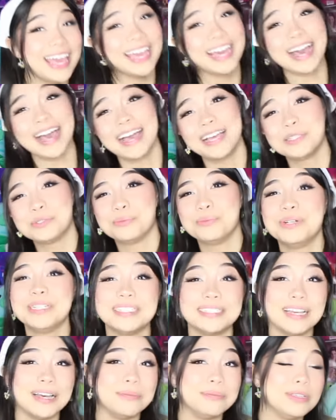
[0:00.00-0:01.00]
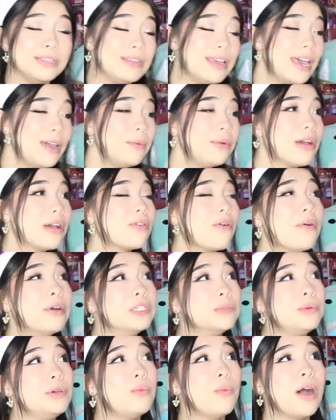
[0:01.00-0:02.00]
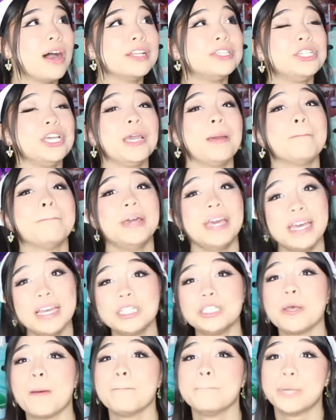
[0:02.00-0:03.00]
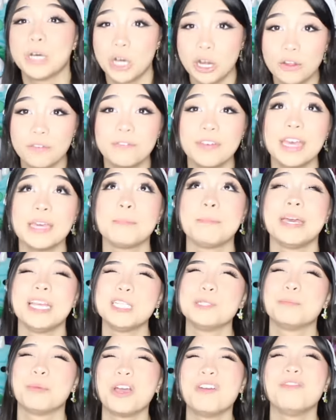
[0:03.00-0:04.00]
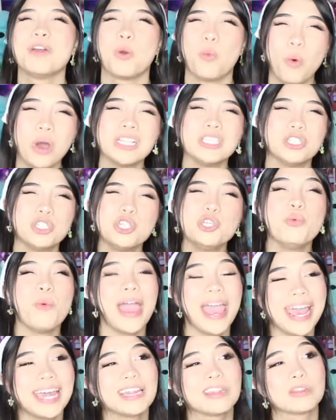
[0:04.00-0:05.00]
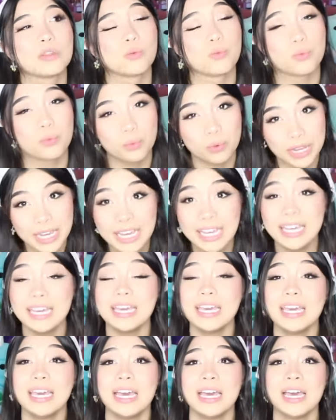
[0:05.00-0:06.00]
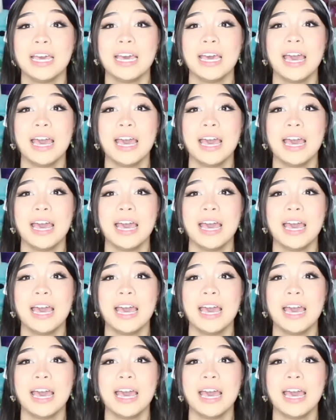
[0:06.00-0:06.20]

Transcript: Hey guys, what's up? Today we are going to be watching Pitch Perfect 1, 2, and 3.